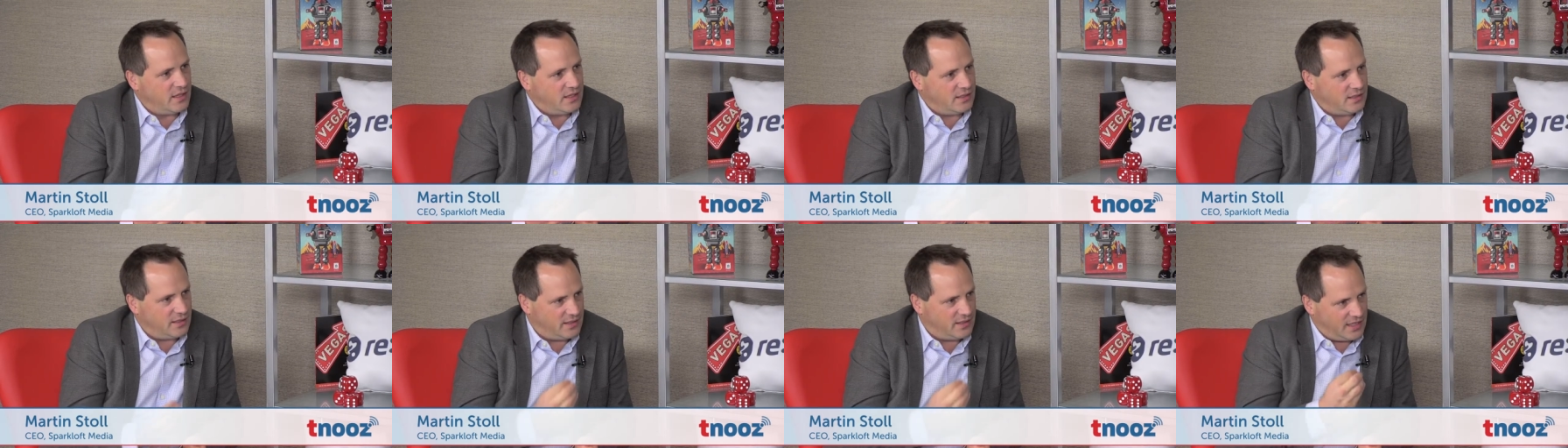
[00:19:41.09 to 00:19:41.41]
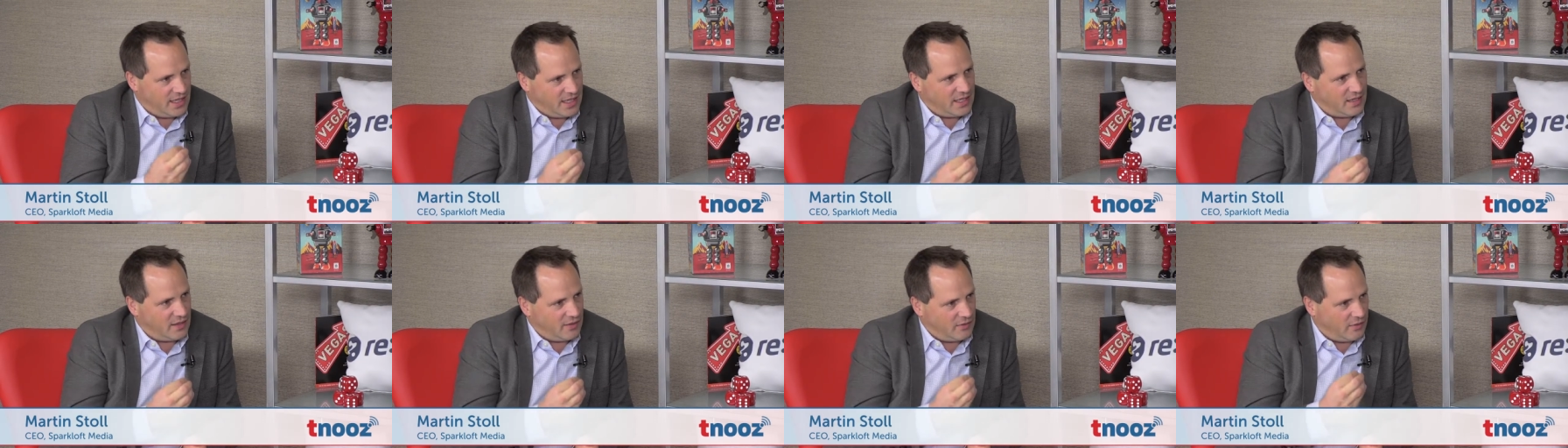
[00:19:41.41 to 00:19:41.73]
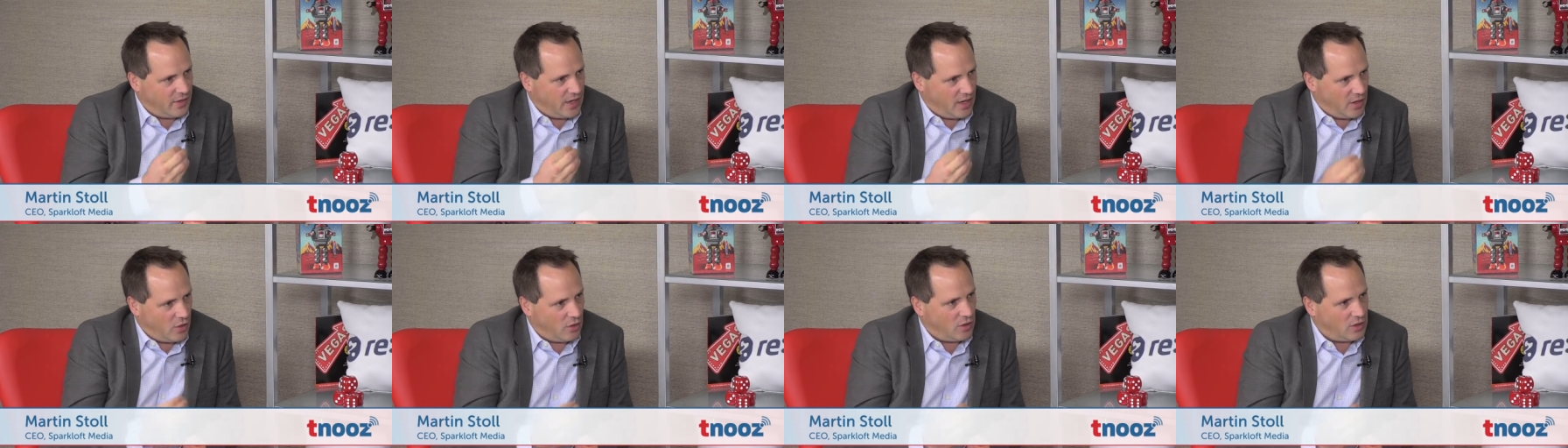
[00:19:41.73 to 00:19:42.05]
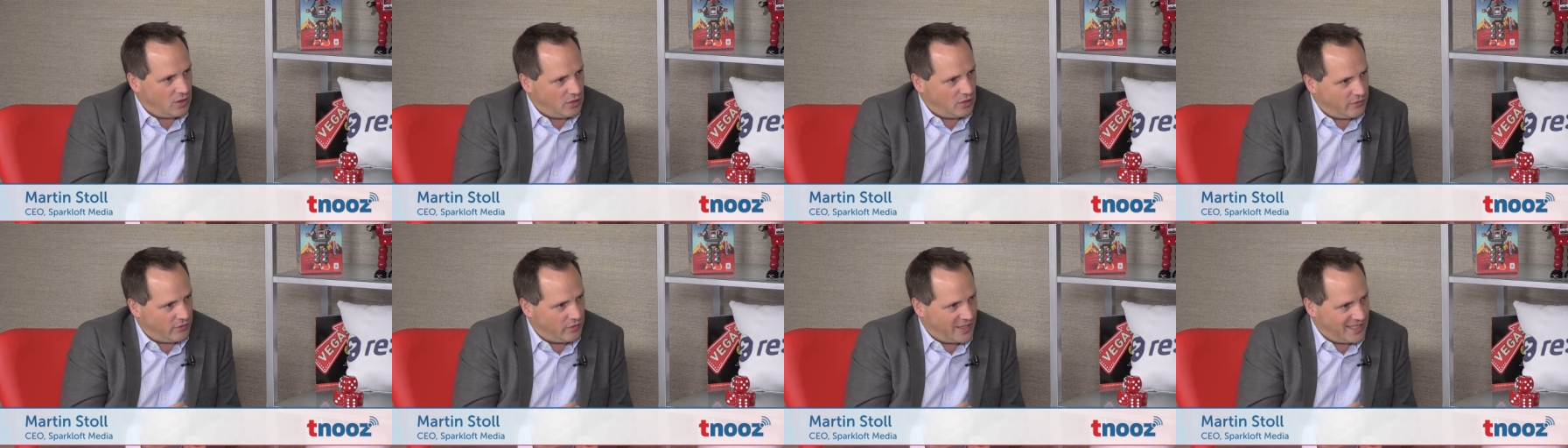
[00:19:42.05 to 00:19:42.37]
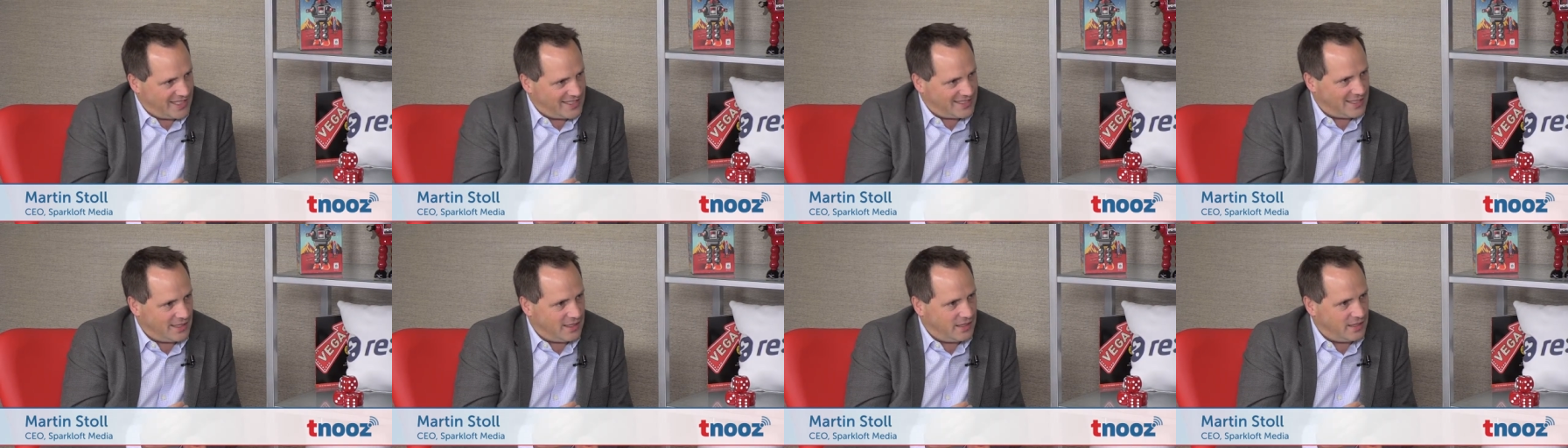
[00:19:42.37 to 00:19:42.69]
the data where all your
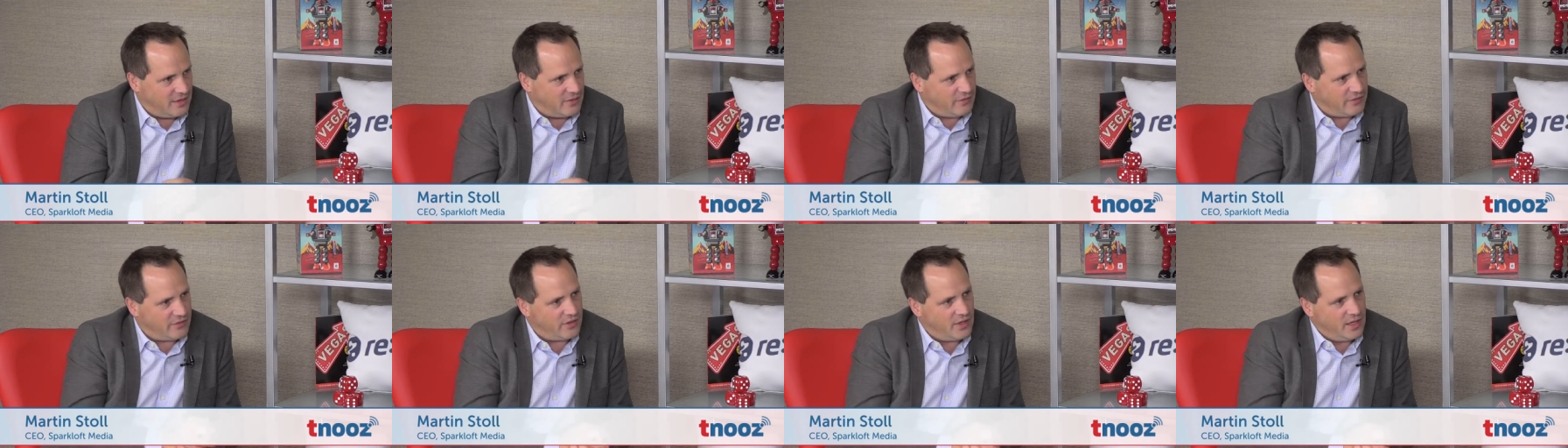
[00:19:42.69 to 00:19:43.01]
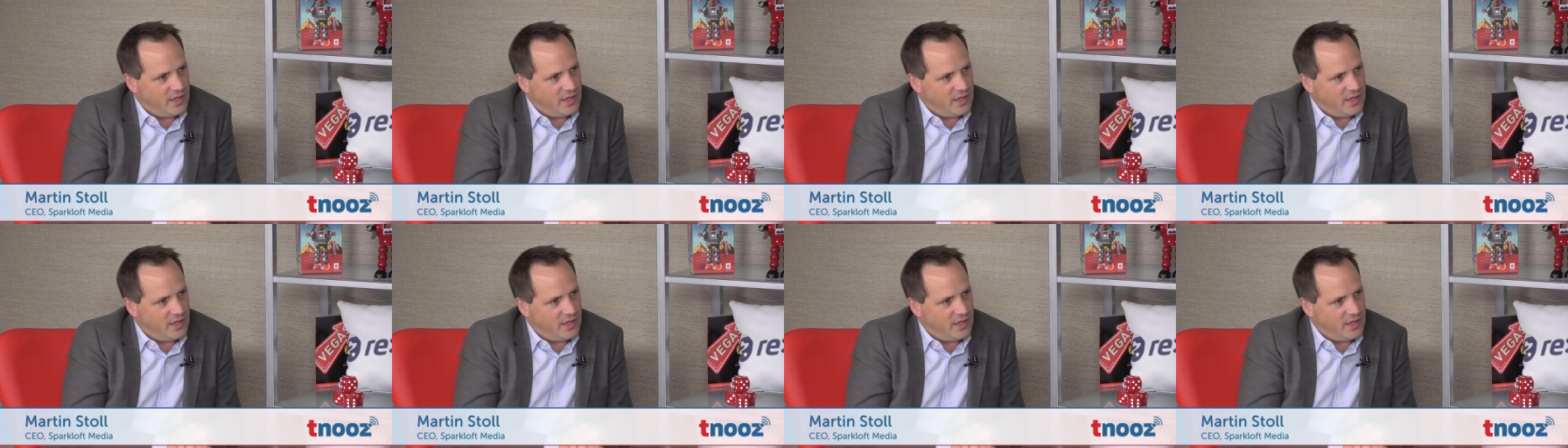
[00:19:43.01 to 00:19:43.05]
friends live.